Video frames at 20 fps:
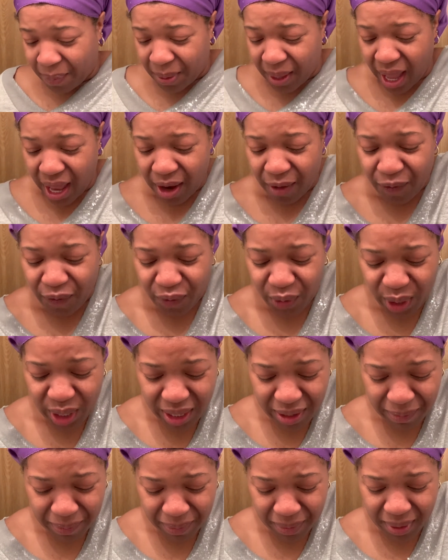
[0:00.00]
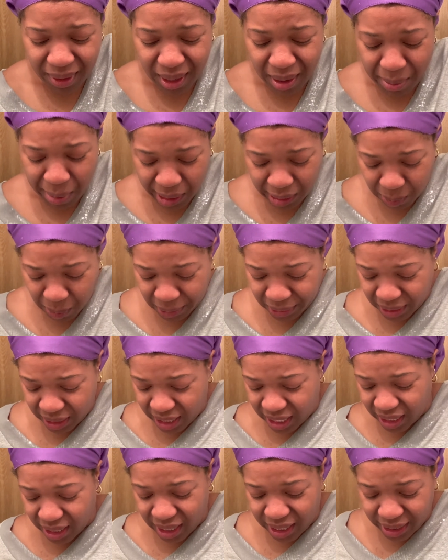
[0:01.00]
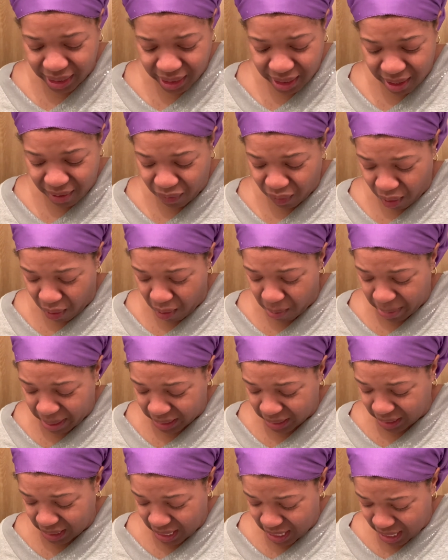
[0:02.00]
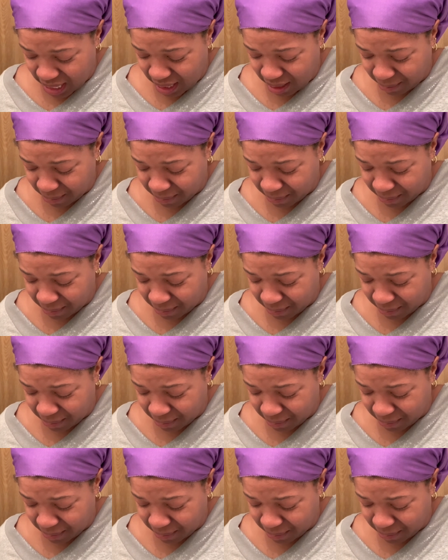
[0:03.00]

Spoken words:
how the freak am I supposed to get this stuff on my teeth,